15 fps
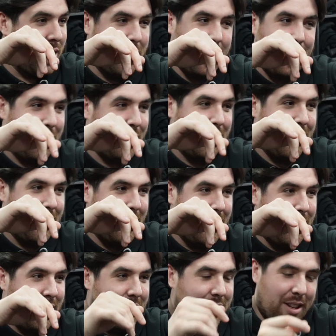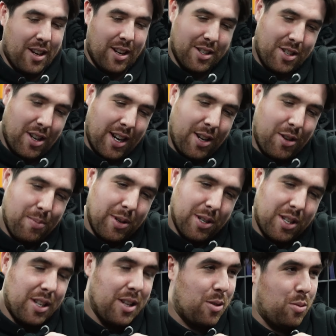No. They're like tiny little
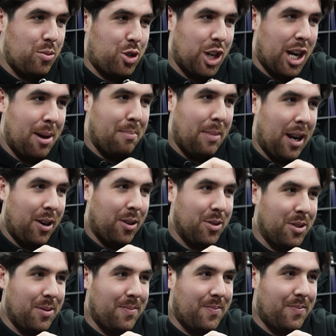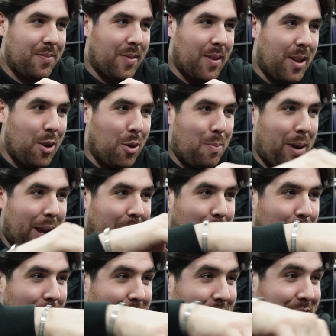biscuits. They're called jam mallows. Little pink
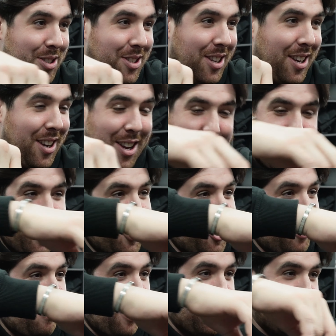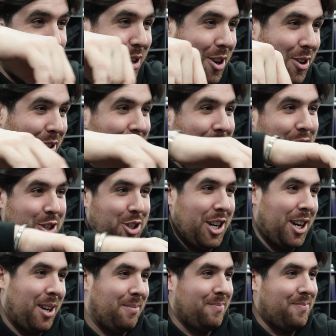ones, sprinkles of coconut and
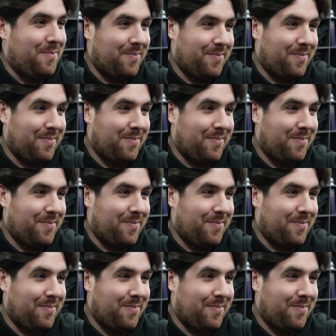jam.